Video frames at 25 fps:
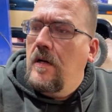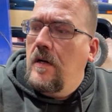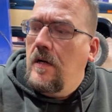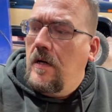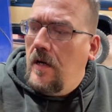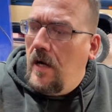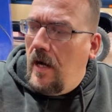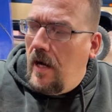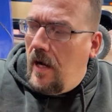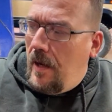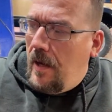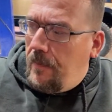
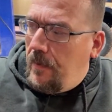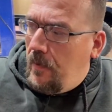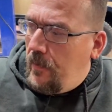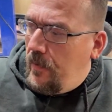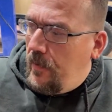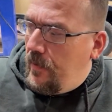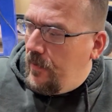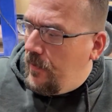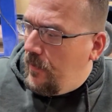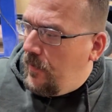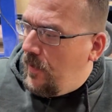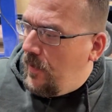But
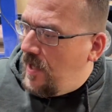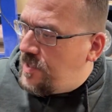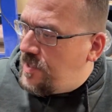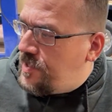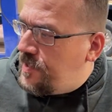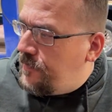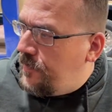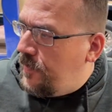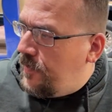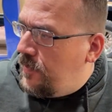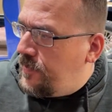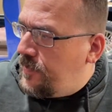we were
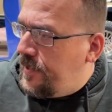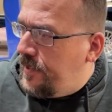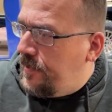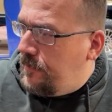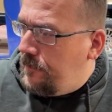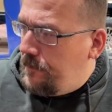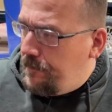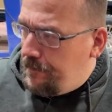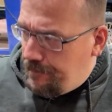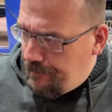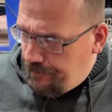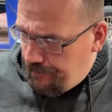watching
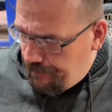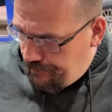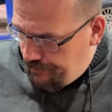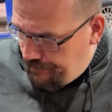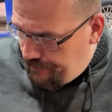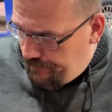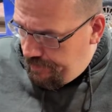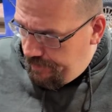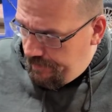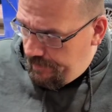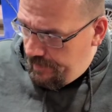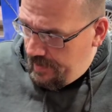Roadkill.
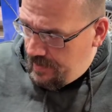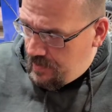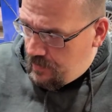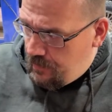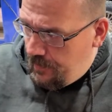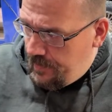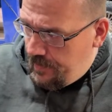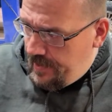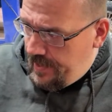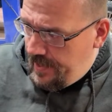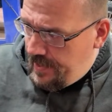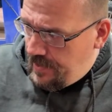It's
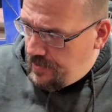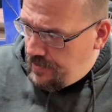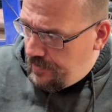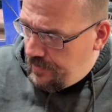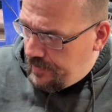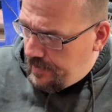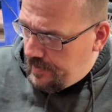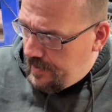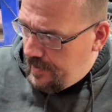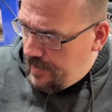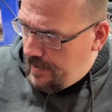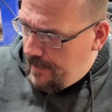when they
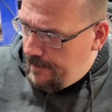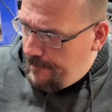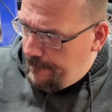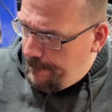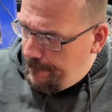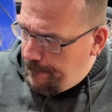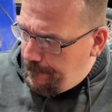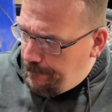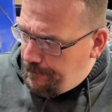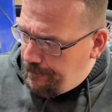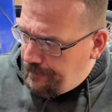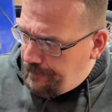took,
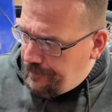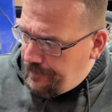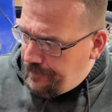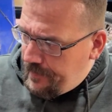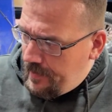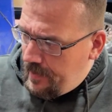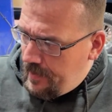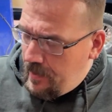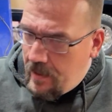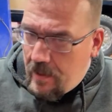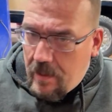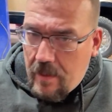
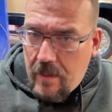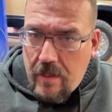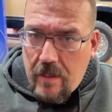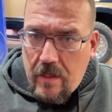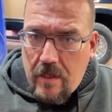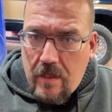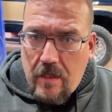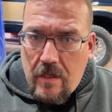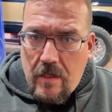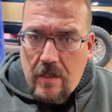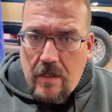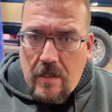
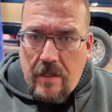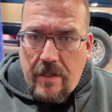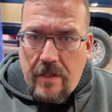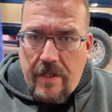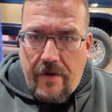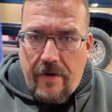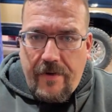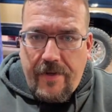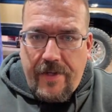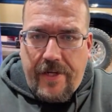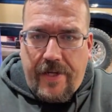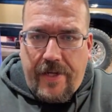
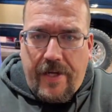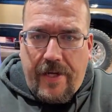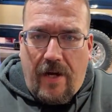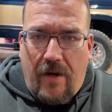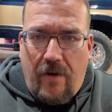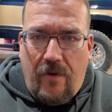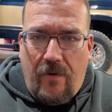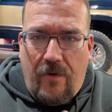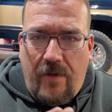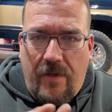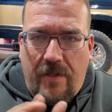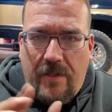there you
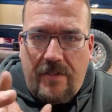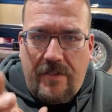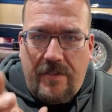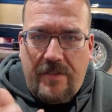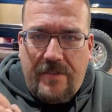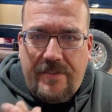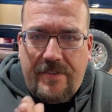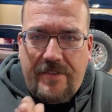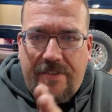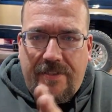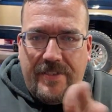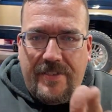go.
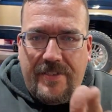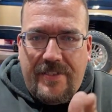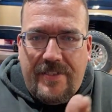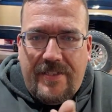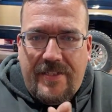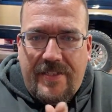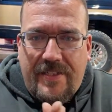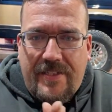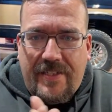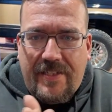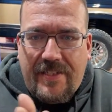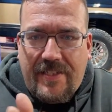
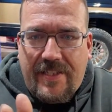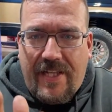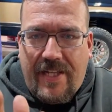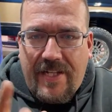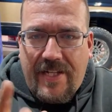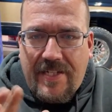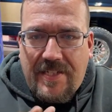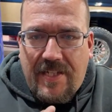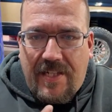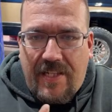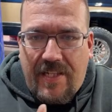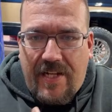
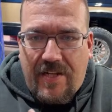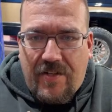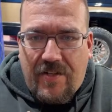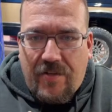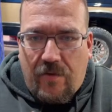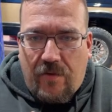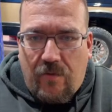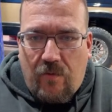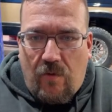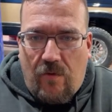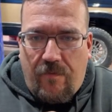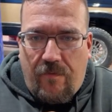Thanks,
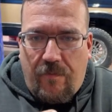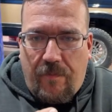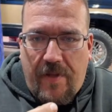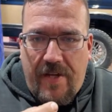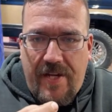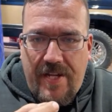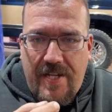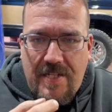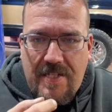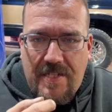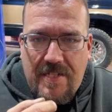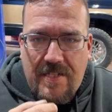Electric Wolf
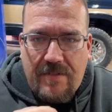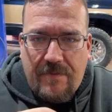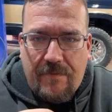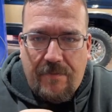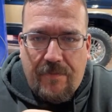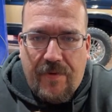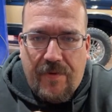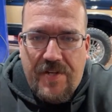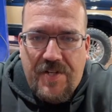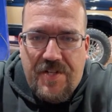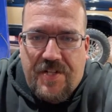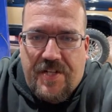Plays.
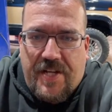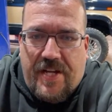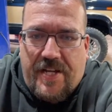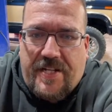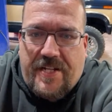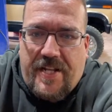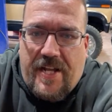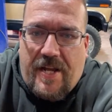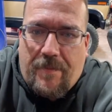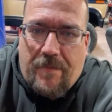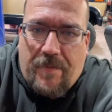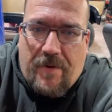Appreciate
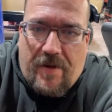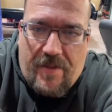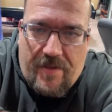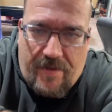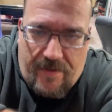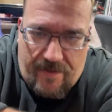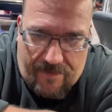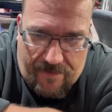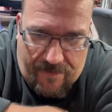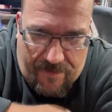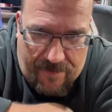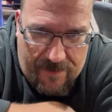that,
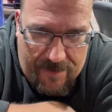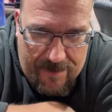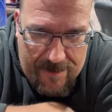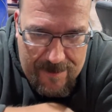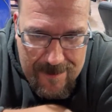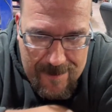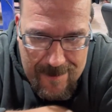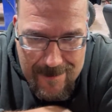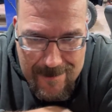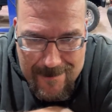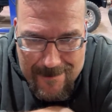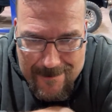brother.
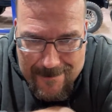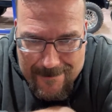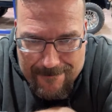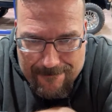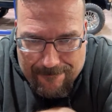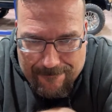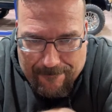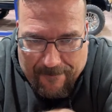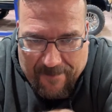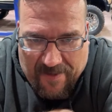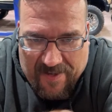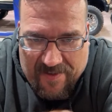
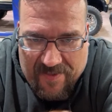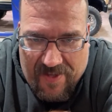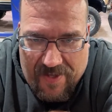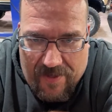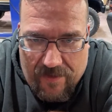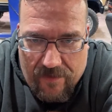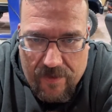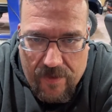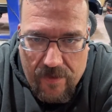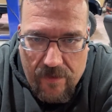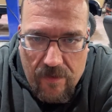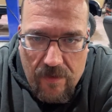
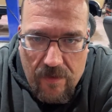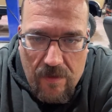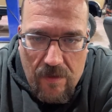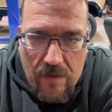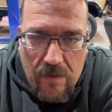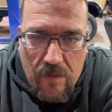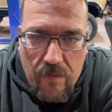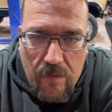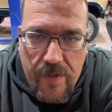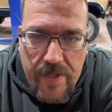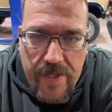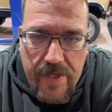That'll go a
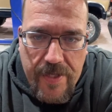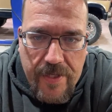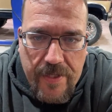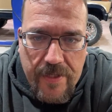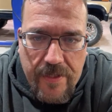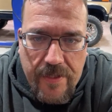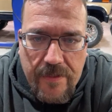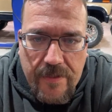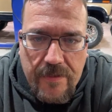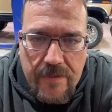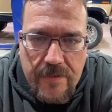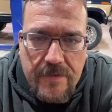long way.
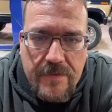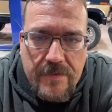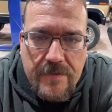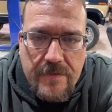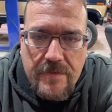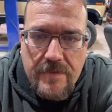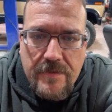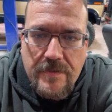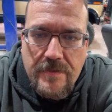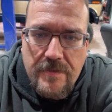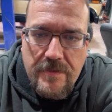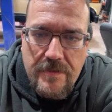
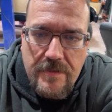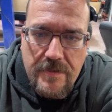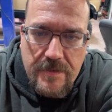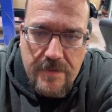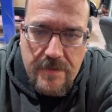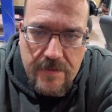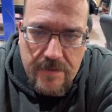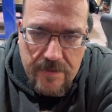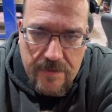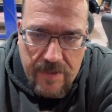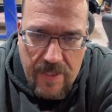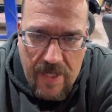
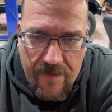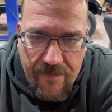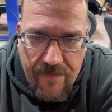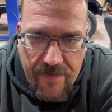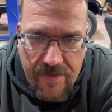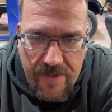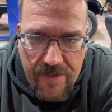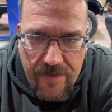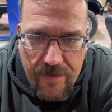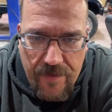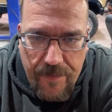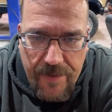Every
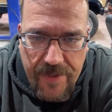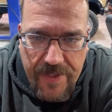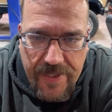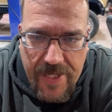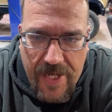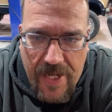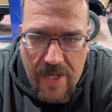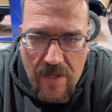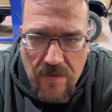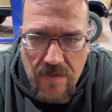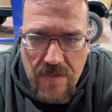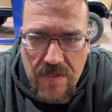little bit
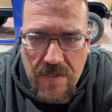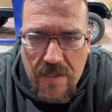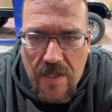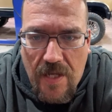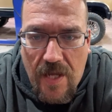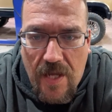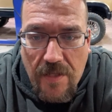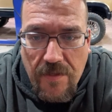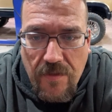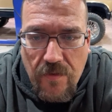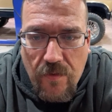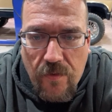counts.
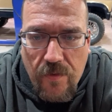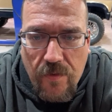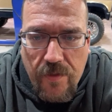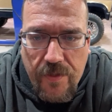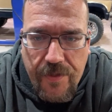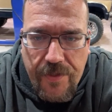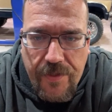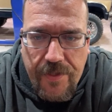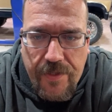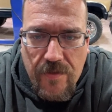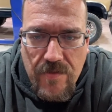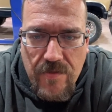Doing
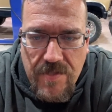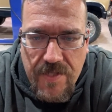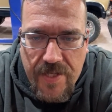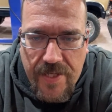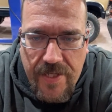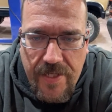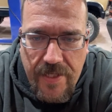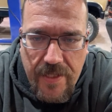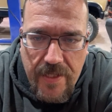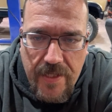good, Jose.